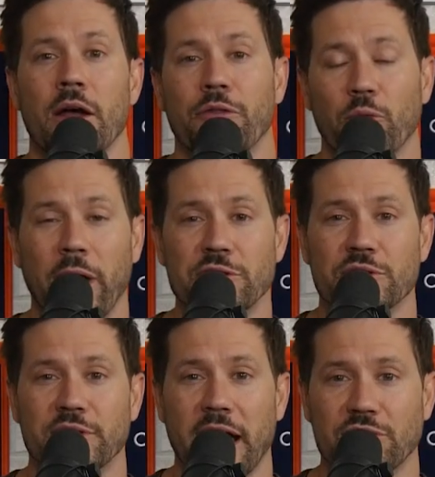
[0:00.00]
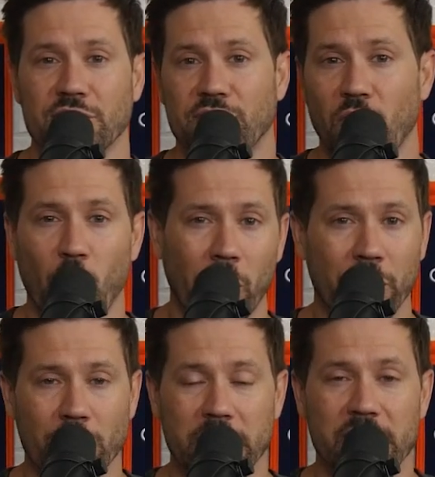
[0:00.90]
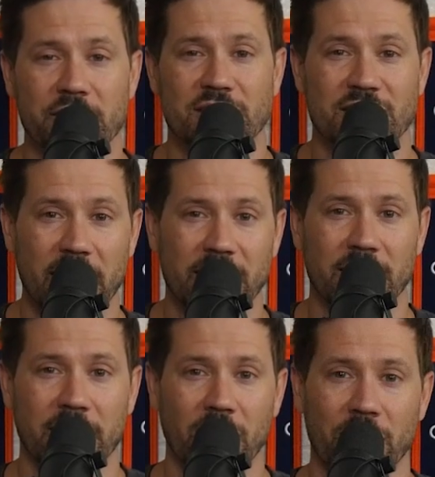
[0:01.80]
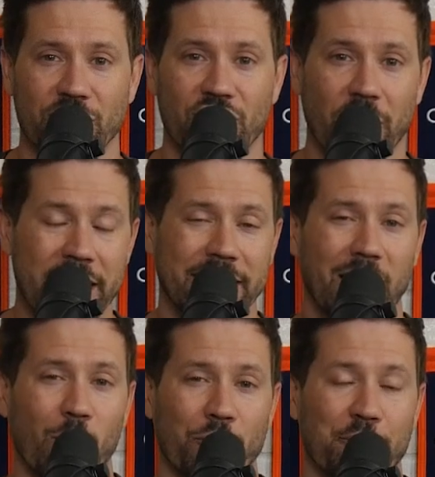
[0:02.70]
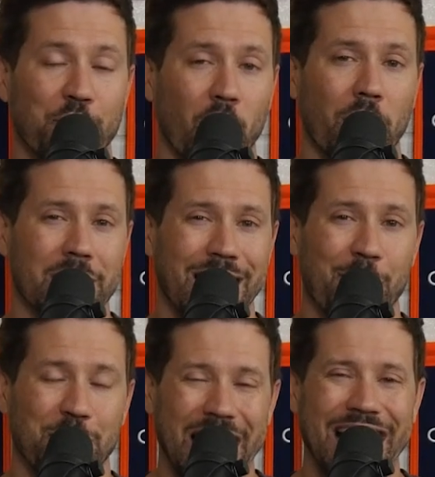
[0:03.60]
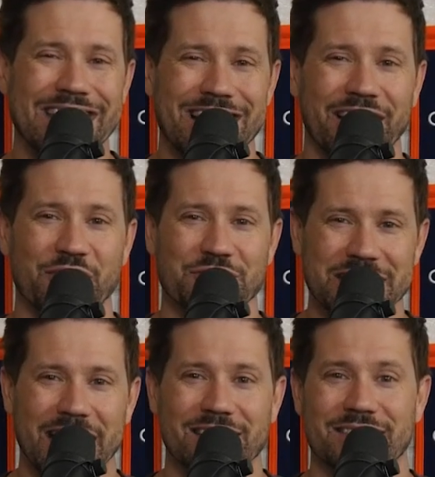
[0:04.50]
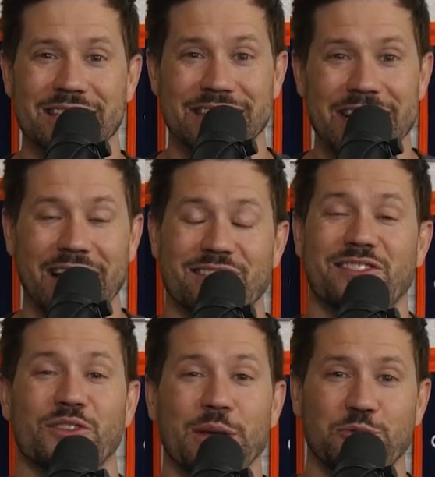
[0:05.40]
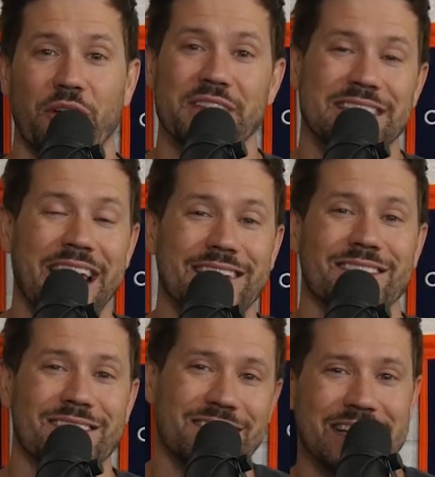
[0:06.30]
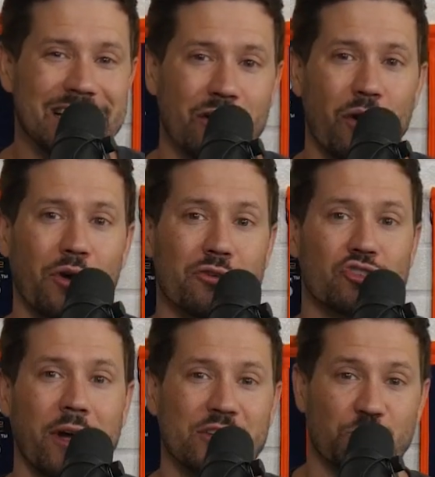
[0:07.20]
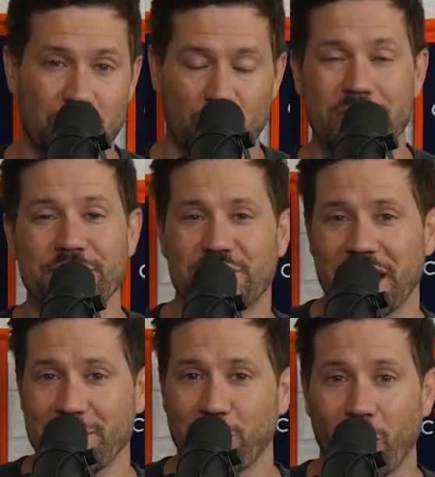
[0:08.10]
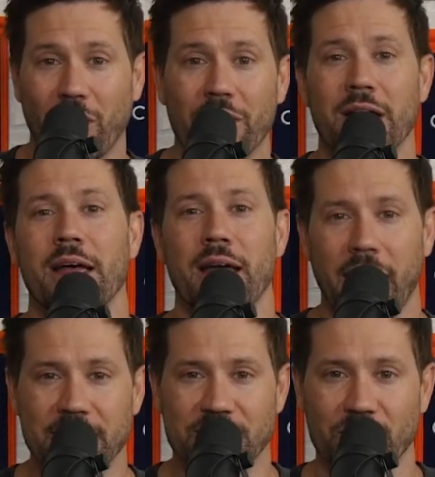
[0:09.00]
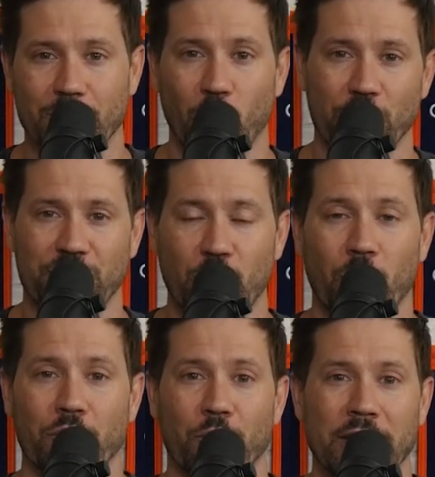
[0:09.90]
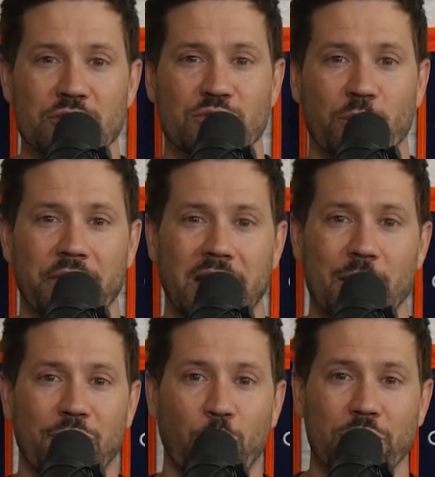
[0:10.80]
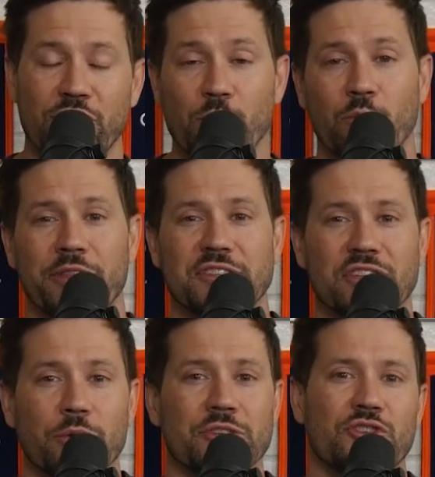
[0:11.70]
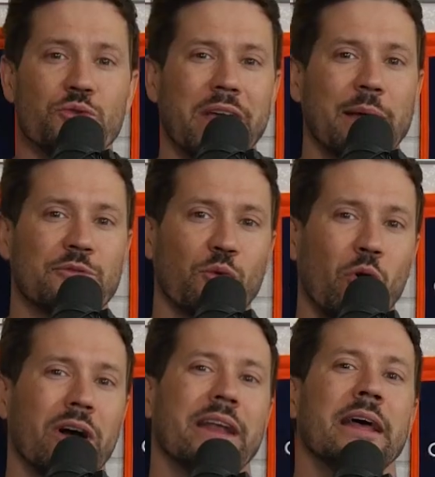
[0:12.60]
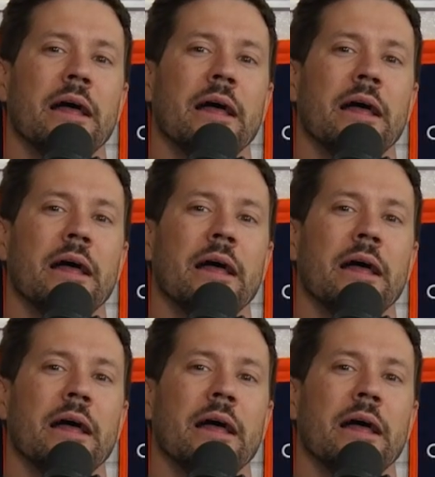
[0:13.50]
The Rangers actually took a 1-0 lead in the 2nd inning on a strikeout where the ball got by Yanir Diaz. Then Diaz slipped on the Texas T logo trying to retrieve said ball, and Dylan Moore scored. Rangers win the game 4-2 and win the series 2-1.